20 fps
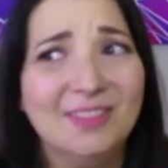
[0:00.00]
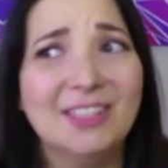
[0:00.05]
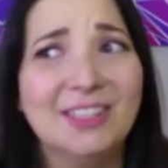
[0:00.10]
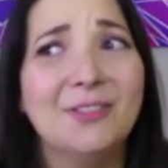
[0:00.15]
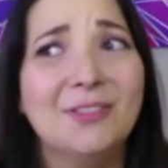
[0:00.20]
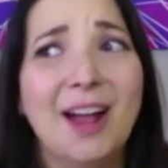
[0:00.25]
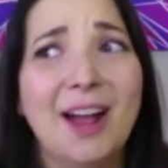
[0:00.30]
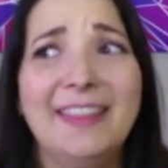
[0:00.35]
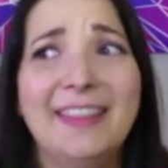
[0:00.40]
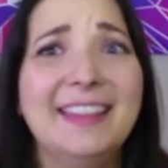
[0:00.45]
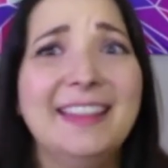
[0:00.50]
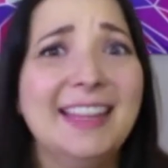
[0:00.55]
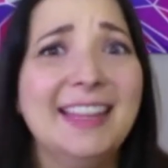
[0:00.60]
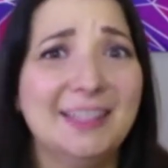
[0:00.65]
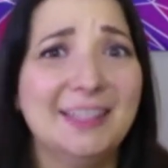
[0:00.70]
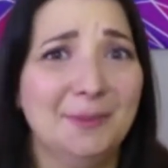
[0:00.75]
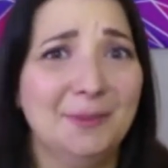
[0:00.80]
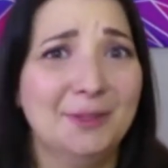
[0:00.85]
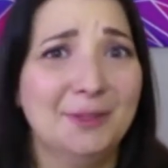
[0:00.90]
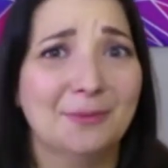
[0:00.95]
So I think
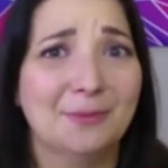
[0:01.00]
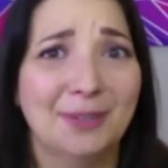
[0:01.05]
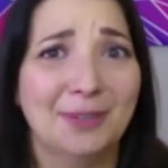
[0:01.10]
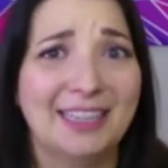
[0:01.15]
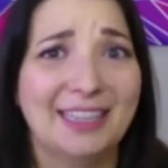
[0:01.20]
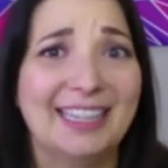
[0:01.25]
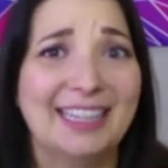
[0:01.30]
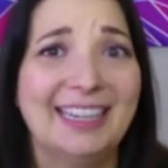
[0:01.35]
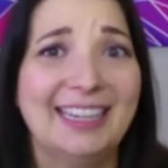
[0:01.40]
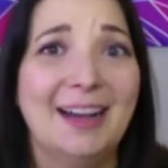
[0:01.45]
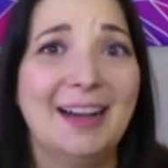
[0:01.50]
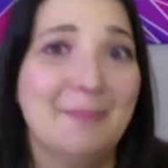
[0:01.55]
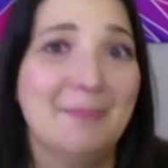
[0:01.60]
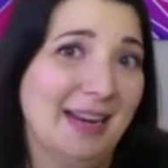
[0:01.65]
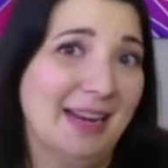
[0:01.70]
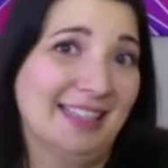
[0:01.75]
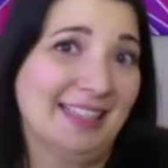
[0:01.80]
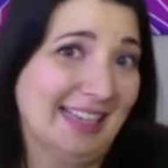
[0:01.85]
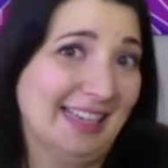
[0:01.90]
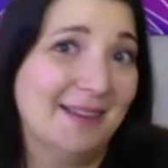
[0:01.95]
that's what's really
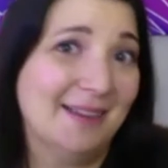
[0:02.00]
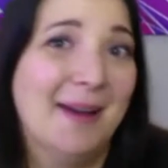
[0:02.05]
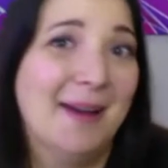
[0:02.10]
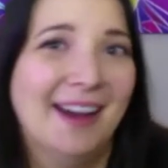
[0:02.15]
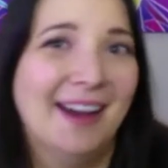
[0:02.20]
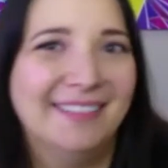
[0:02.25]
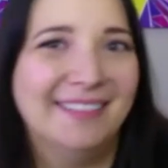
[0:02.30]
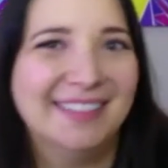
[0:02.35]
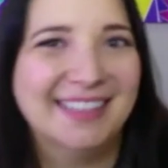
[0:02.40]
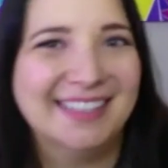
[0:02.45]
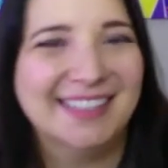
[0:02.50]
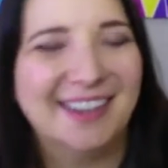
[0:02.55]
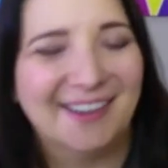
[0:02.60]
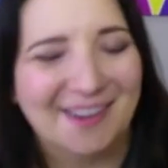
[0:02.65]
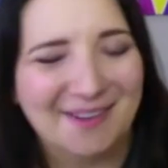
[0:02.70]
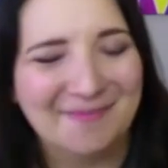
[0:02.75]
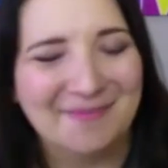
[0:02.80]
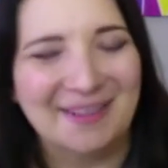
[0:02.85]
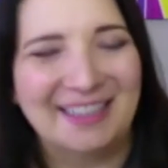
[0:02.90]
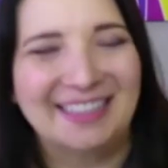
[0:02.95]
amazing about
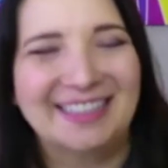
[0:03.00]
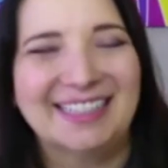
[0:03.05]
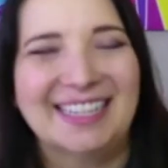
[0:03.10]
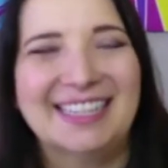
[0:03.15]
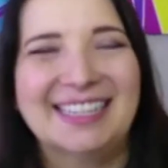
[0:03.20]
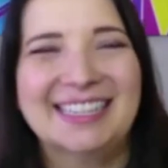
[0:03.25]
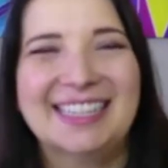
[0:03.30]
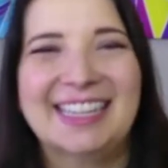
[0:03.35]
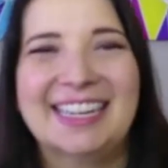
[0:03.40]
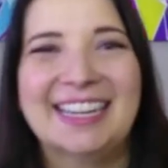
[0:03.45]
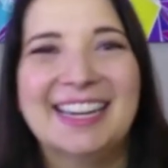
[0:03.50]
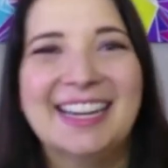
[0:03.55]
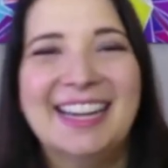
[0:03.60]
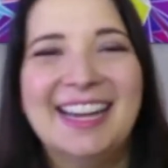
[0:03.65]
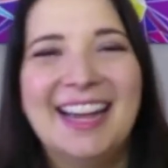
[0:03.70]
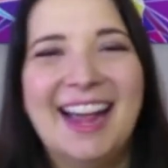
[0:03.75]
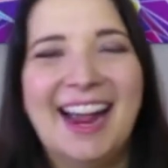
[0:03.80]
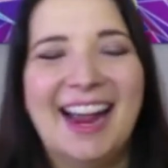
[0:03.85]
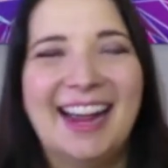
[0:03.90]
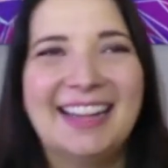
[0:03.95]
Startup in 60
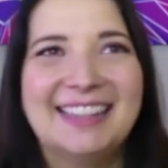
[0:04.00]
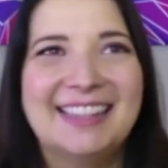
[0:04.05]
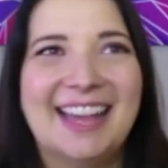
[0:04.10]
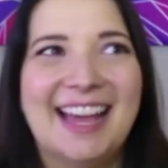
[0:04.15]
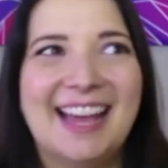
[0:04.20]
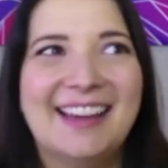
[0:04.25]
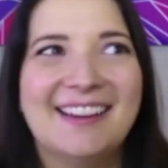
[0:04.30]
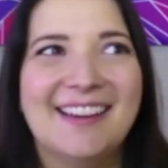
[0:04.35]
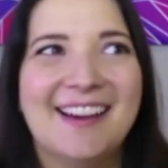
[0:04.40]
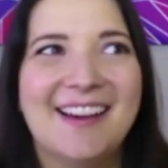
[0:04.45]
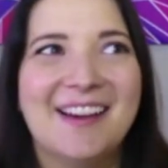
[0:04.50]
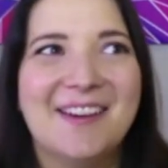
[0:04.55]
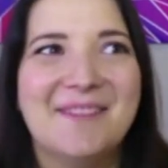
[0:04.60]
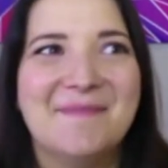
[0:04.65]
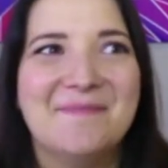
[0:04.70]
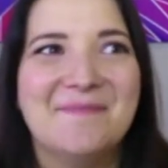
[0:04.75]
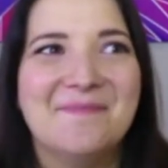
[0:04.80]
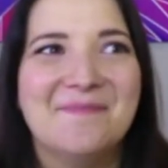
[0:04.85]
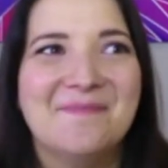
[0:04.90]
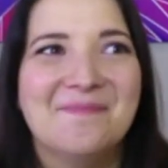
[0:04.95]
is that
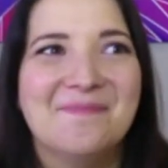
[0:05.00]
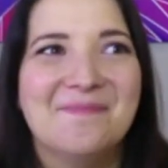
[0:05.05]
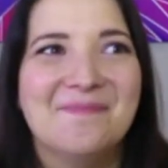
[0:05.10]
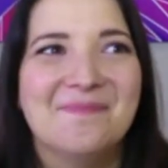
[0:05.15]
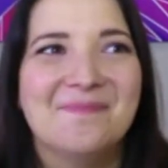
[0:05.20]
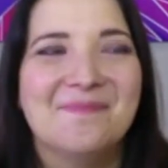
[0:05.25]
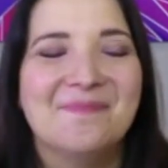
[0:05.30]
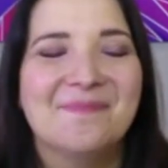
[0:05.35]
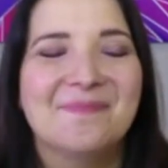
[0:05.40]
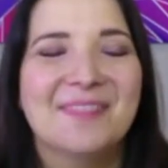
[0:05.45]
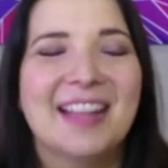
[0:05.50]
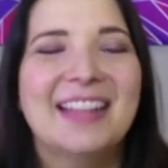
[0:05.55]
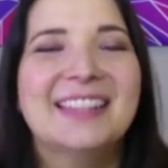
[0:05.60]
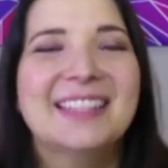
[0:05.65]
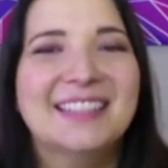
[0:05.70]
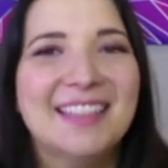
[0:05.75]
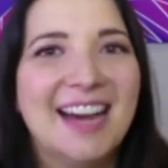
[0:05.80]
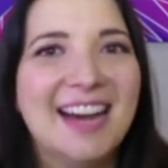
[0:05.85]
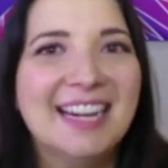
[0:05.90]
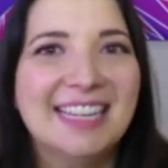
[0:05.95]
um, it's a
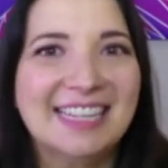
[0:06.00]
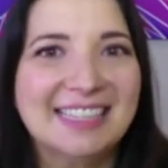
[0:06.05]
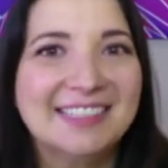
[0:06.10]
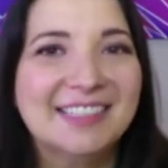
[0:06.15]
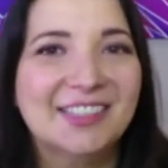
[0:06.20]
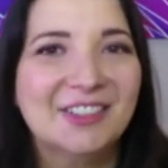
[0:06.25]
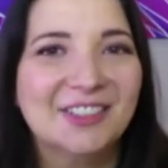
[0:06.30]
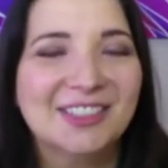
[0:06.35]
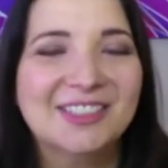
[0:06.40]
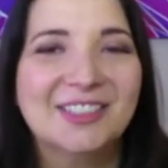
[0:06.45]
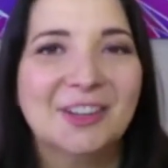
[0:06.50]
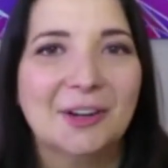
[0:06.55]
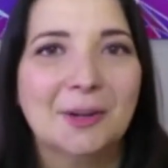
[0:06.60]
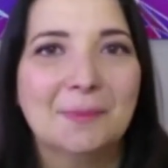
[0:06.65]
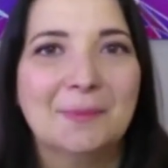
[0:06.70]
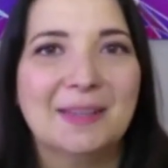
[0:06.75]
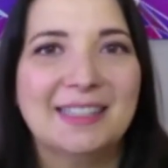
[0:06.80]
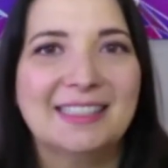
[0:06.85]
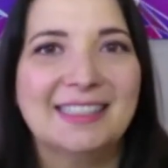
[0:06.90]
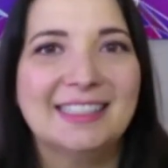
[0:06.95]
lot easier to start a
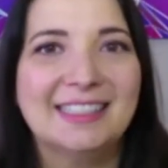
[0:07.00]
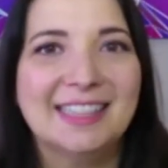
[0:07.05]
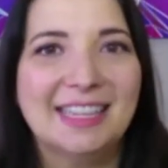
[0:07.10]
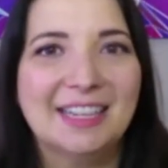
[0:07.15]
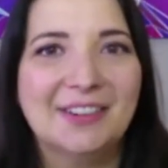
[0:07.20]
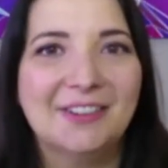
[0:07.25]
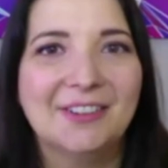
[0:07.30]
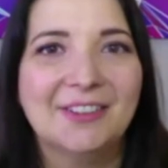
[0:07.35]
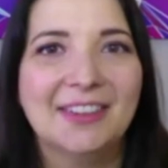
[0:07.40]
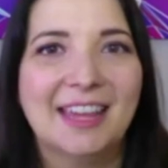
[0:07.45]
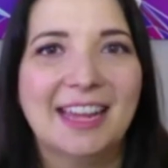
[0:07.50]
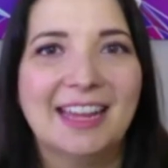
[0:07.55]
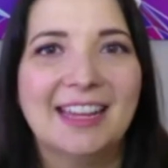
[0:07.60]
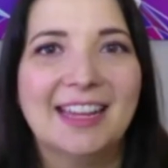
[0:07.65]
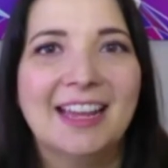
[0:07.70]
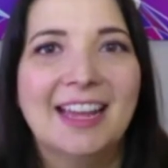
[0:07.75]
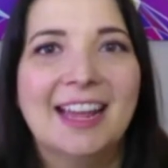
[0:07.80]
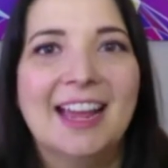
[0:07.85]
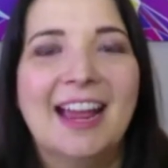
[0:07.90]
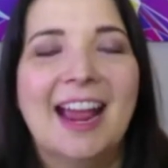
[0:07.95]
business than you think.
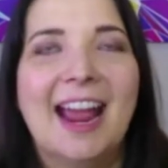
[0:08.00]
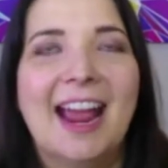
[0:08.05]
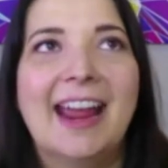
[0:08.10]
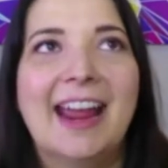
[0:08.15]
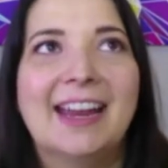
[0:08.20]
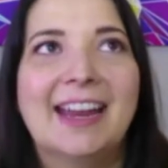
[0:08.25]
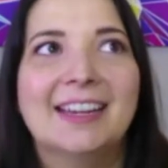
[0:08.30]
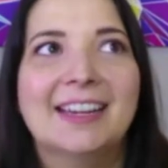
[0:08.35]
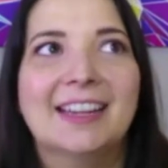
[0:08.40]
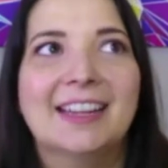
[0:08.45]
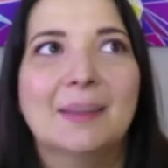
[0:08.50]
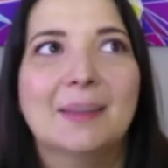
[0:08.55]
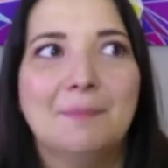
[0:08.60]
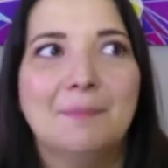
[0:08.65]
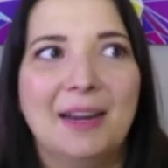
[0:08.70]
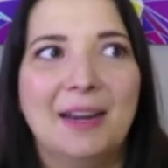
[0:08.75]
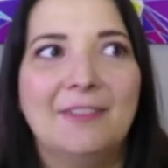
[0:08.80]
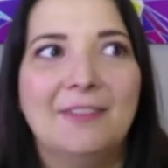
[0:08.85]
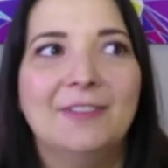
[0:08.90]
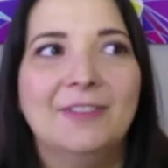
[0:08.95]
And the
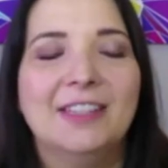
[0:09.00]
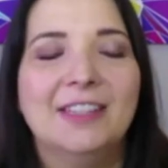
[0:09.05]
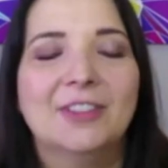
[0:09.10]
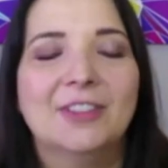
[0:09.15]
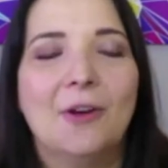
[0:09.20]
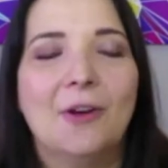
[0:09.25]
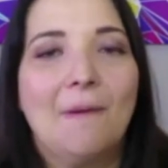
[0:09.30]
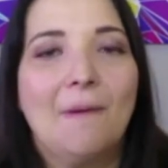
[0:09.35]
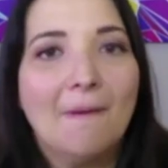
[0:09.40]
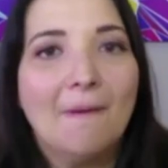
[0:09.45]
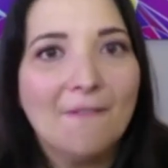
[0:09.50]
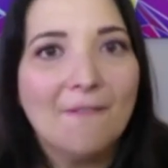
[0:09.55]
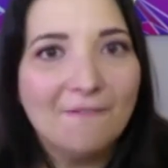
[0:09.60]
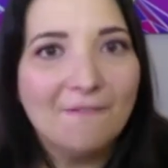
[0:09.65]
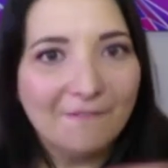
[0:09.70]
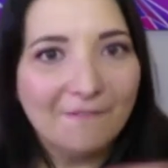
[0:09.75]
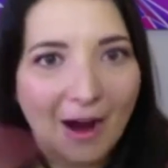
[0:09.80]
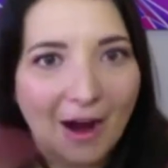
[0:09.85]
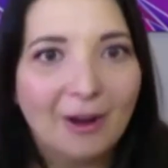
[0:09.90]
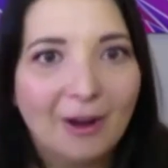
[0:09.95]
benefits go
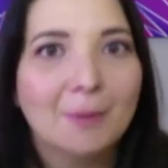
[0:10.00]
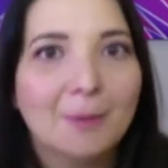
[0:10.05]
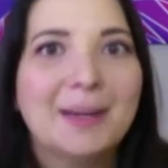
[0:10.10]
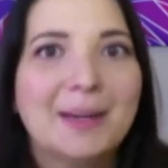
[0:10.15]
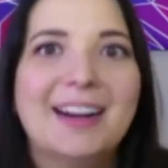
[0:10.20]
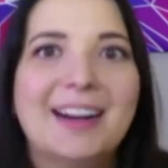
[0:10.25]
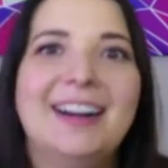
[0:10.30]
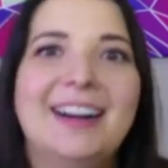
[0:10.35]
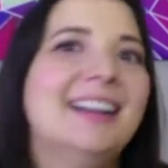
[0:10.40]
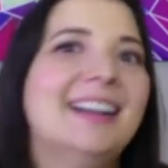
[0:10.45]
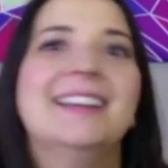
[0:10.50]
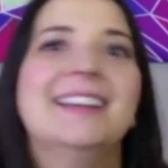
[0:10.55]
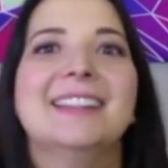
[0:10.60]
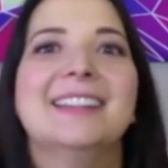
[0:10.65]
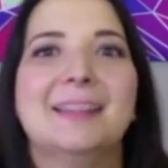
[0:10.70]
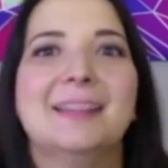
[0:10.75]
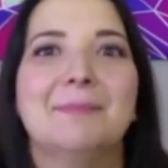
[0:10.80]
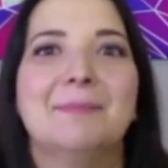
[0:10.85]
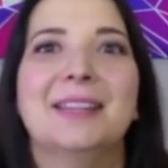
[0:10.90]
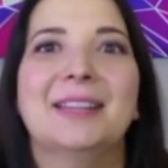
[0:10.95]
far beyond
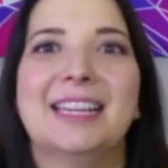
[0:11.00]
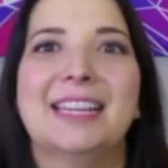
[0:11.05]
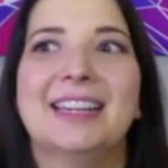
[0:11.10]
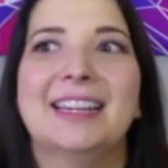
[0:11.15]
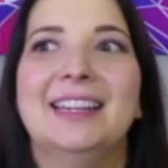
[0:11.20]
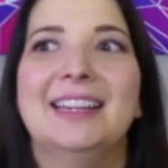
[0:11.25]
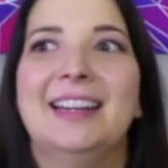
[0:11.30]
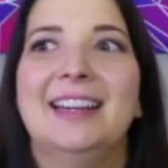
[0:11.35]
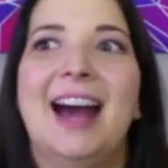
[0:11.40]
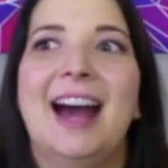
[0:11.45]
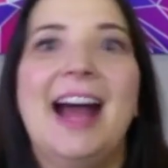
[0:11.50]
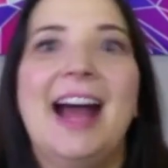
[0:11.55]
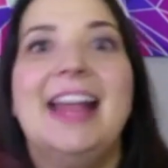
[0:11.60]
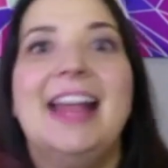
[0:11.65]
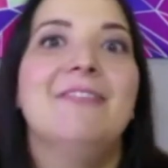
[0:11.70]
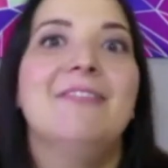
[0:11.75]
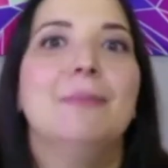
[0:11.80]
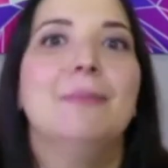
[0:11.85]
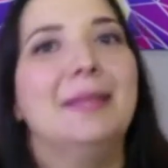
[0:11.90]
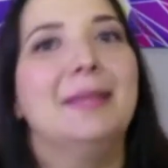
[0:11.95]
simply I
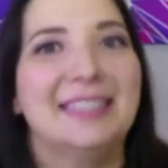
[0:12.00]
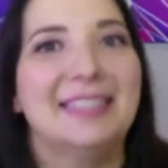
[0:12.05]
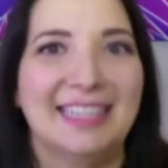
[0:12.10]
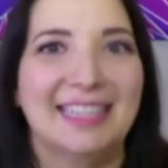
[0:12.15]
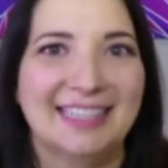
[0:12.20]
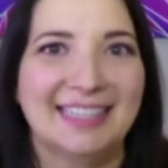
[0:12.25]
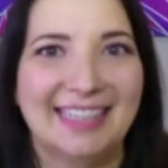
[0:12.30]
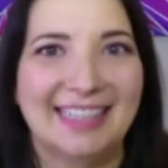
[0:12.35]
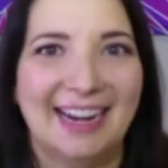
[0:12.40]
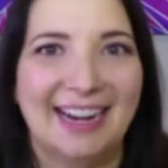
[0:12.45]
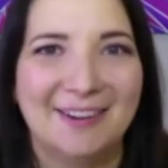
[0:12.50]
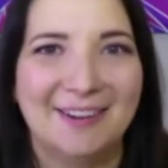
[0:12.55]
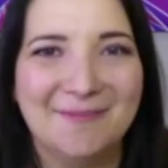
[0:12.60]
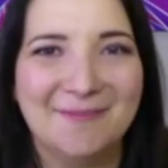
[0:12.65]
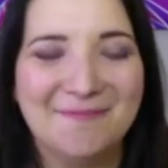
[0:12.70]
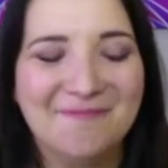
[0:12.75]
have a business now.